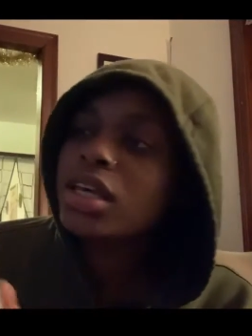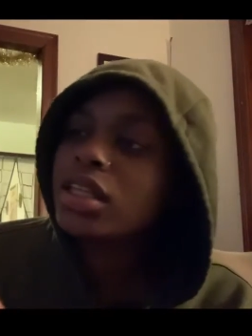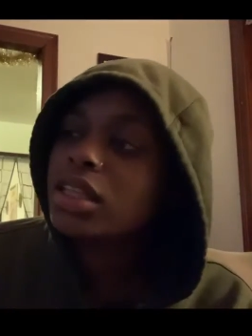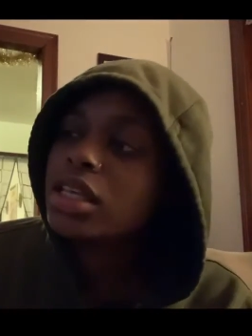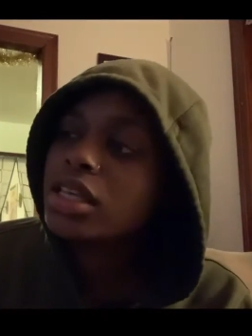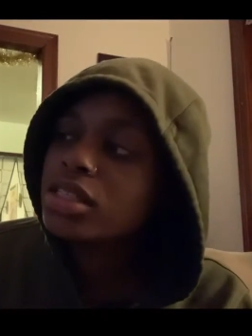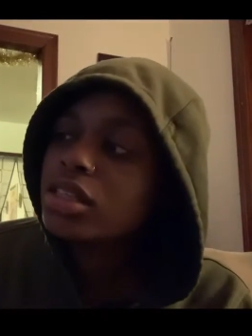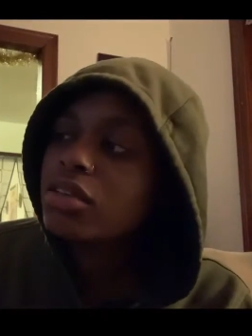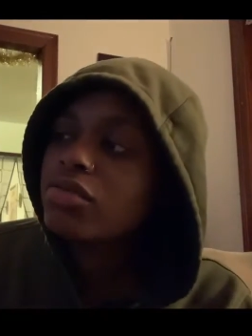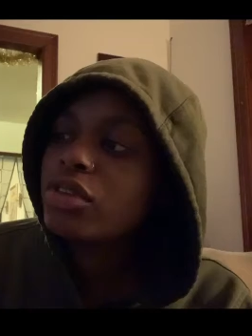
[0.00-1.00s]
these
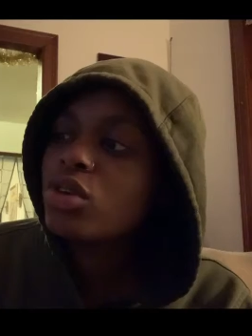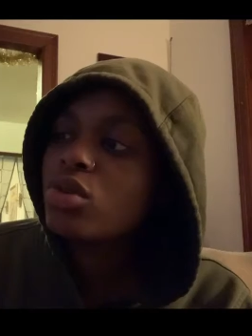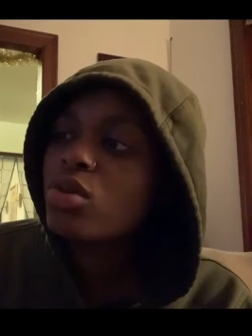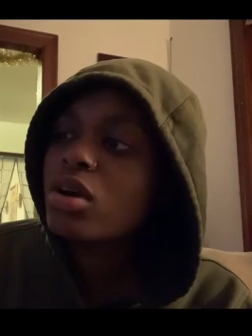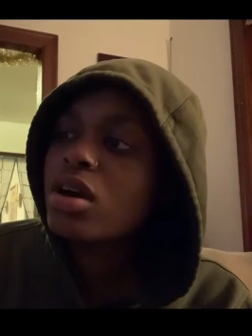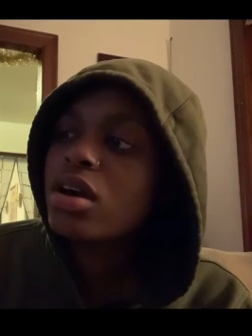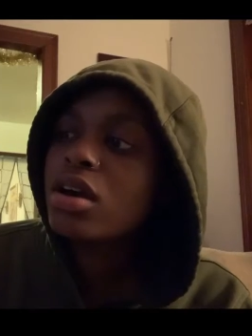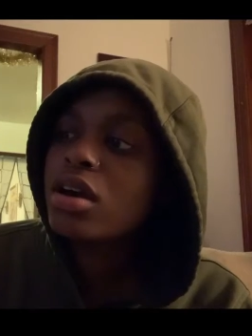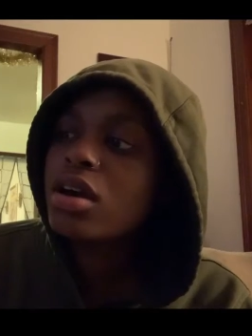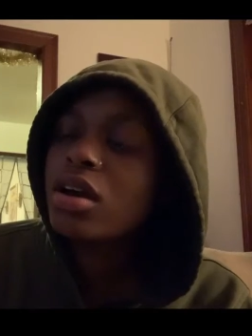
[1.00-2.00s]
give you
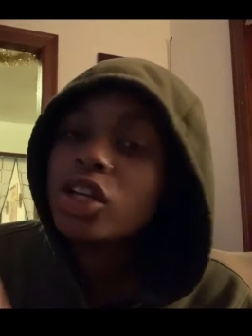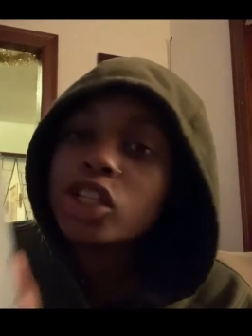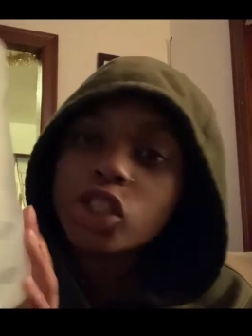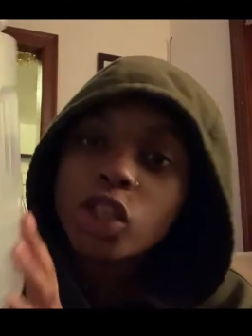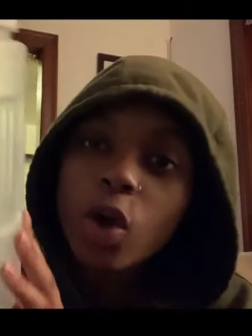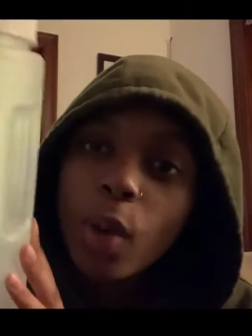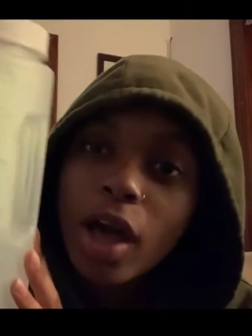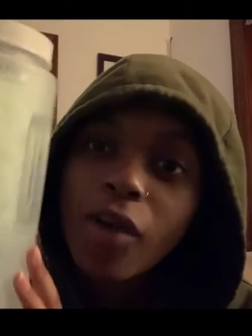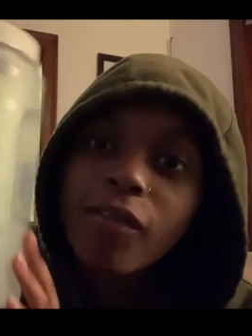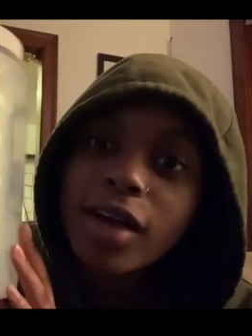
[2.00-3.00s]

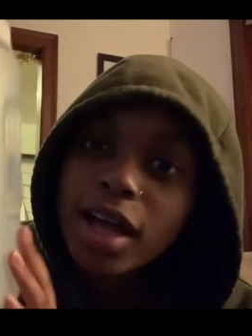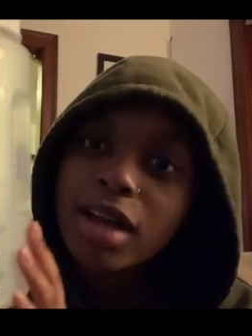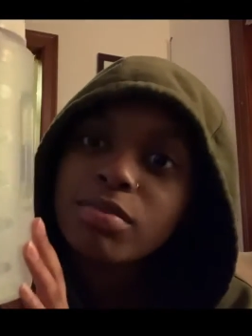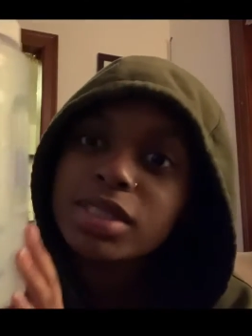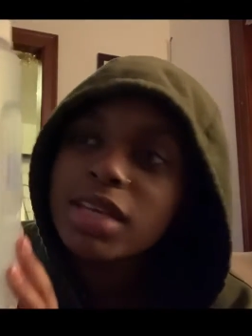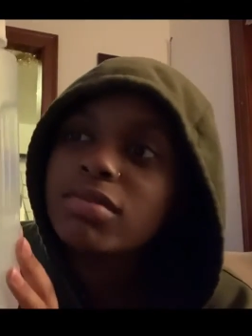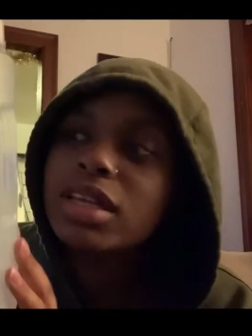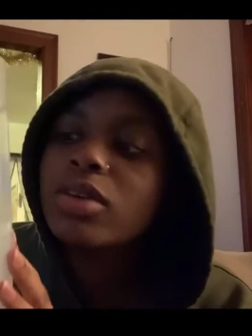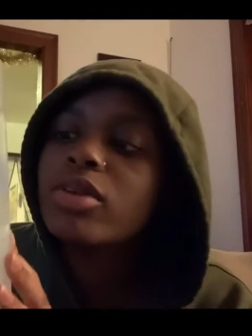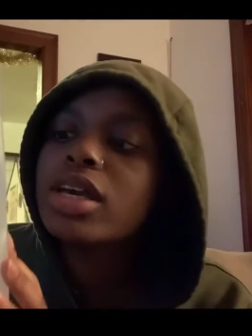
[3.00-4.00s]
12 cups of
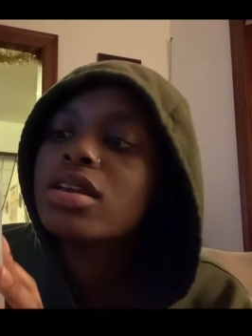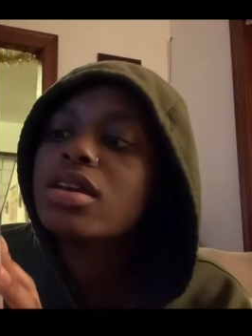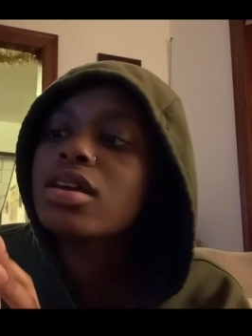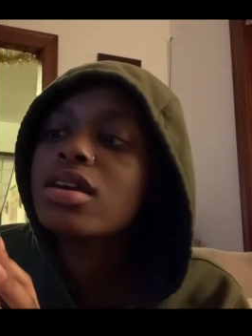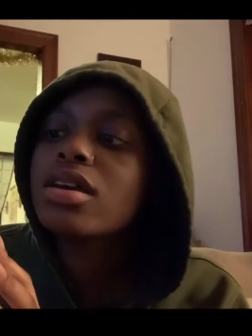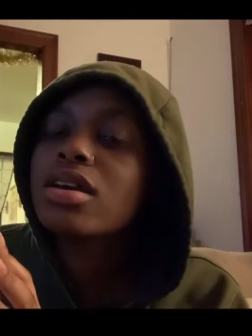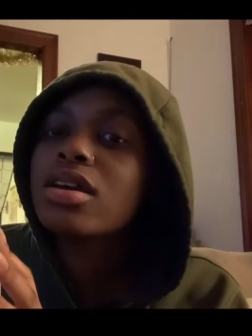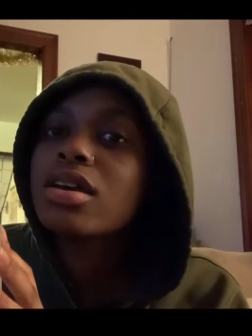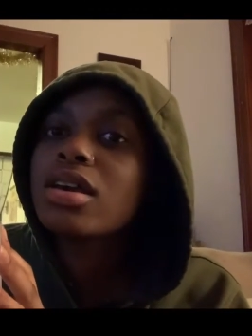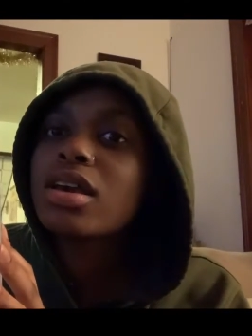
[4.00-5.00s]
liquid.
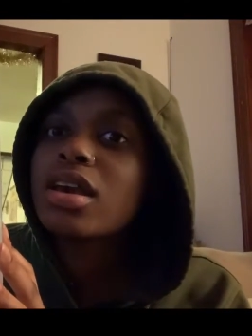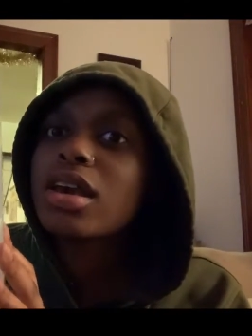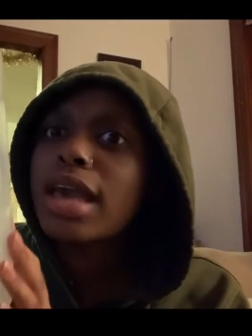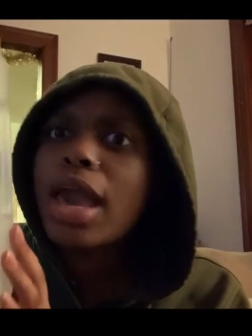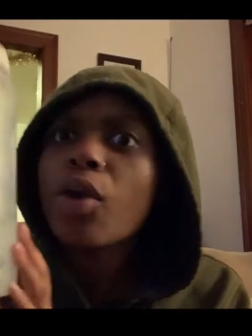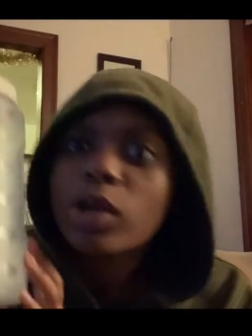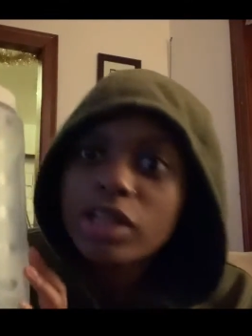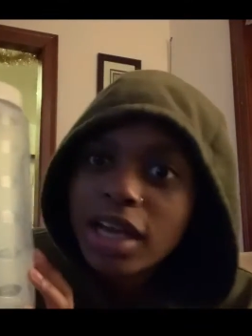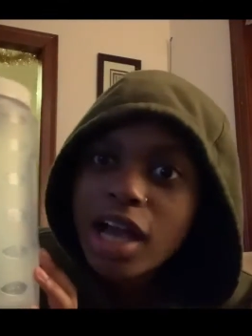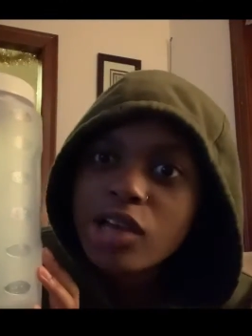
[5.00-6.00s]
And what do you
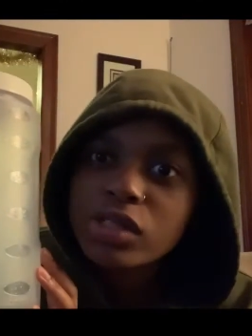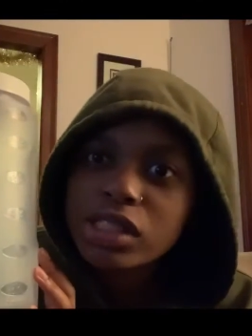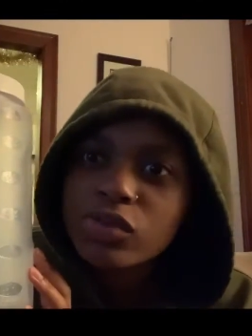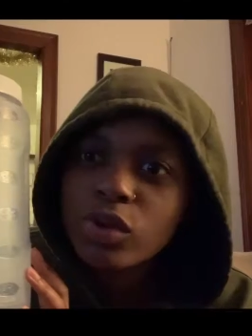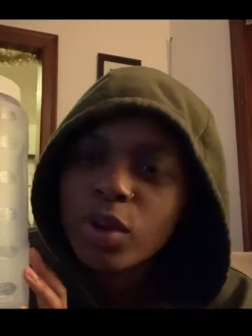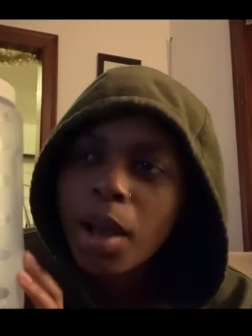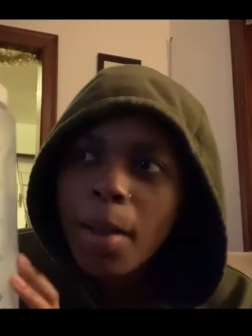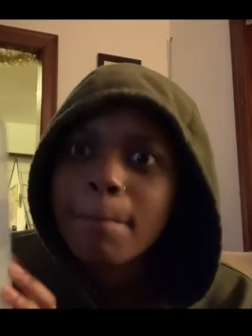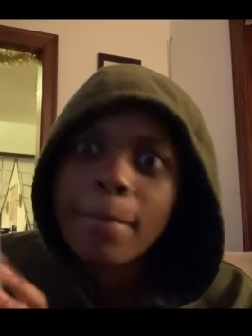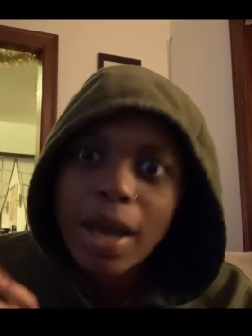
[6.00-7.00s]
think I use this for?
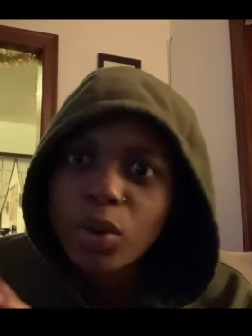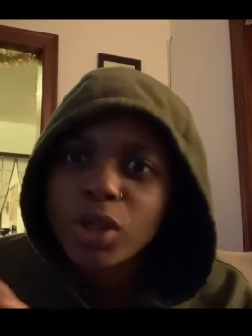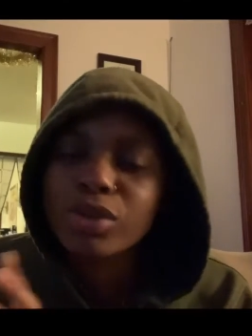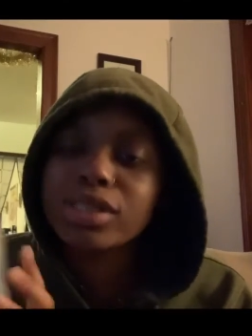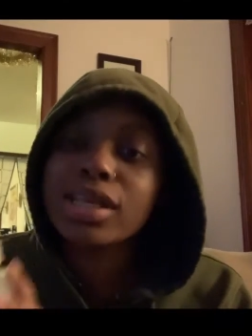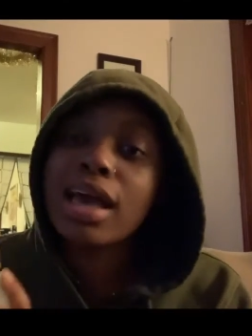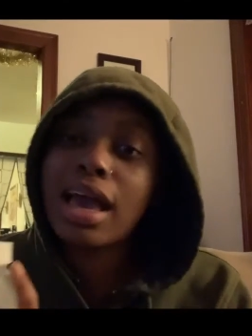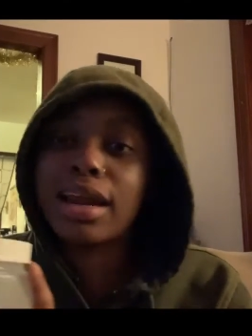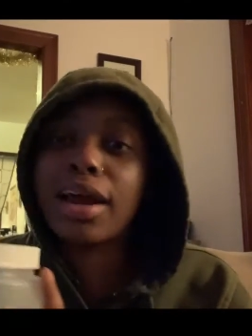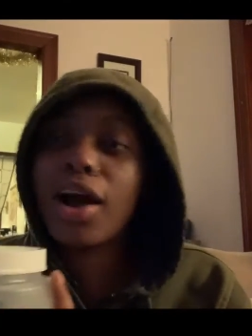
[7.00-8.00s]
My oils.
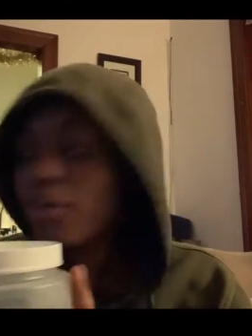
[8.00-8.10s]
And I got